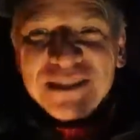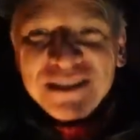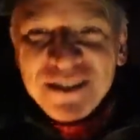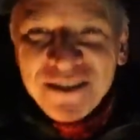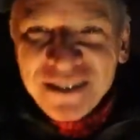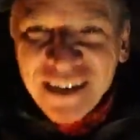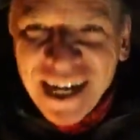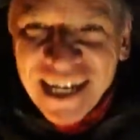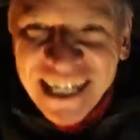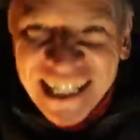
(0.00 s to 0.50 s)
We
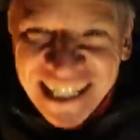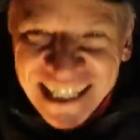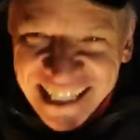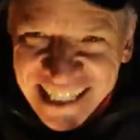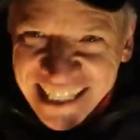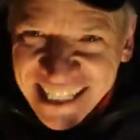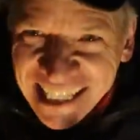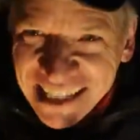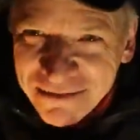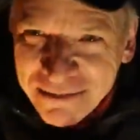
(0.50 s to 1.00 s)
still got a
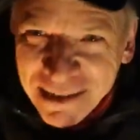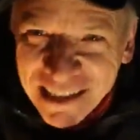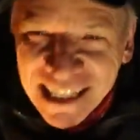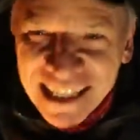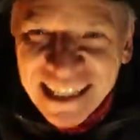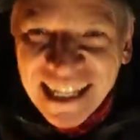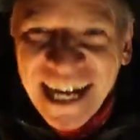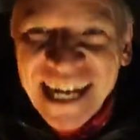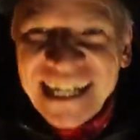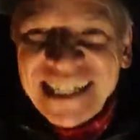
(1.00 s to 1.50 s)
little bit
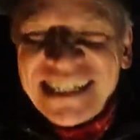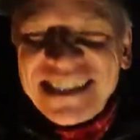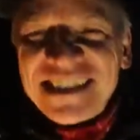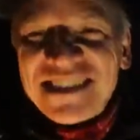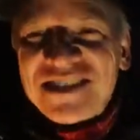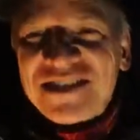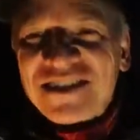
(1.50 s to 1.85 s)
of light in the